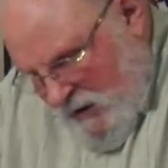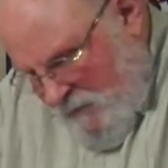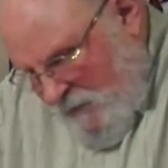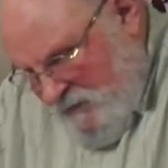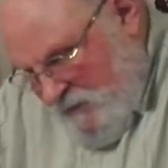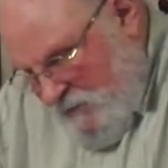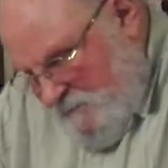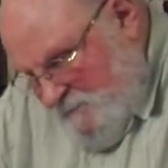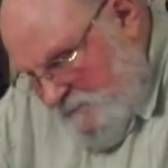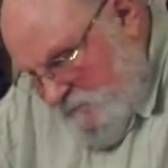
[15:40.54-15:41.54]
epistle,
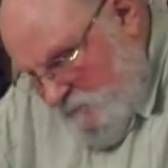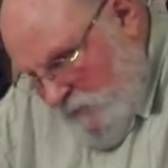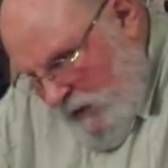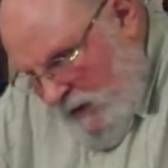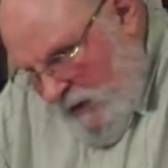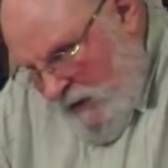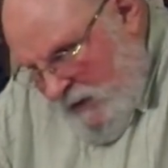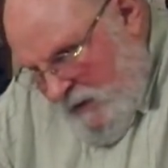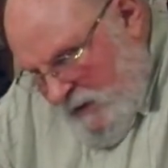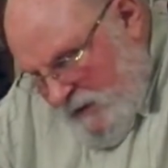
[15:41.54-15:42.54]

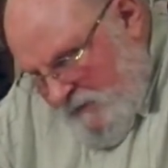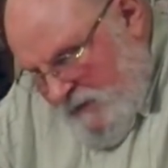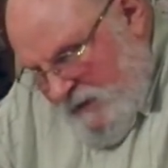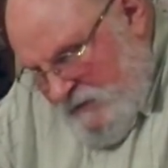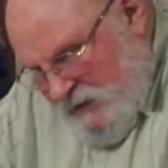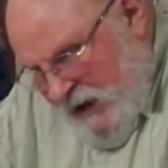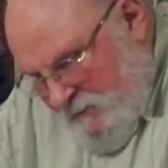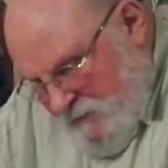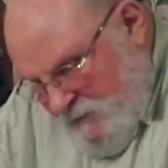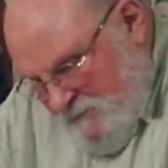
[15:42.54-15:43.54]
the fifth
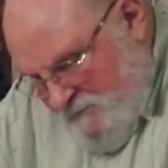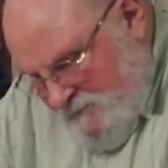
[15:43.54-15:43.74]
chapter.